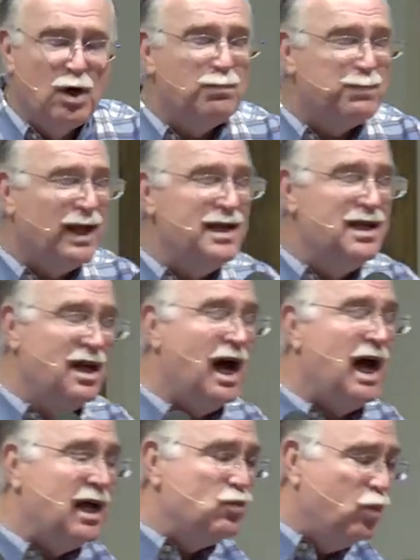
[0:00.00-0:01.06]
Don't play
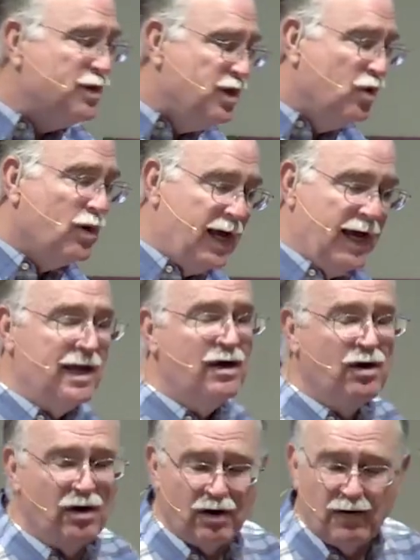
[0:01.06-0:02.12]
God with your
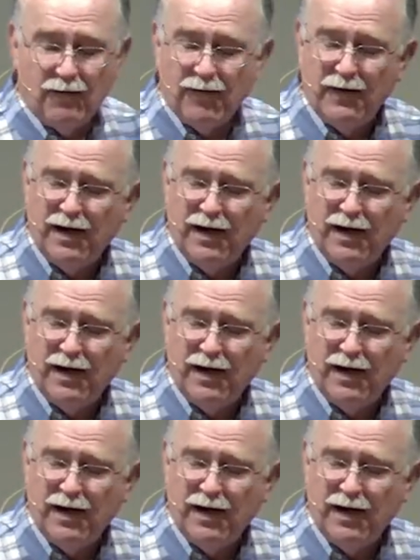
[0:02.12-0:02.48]
anger.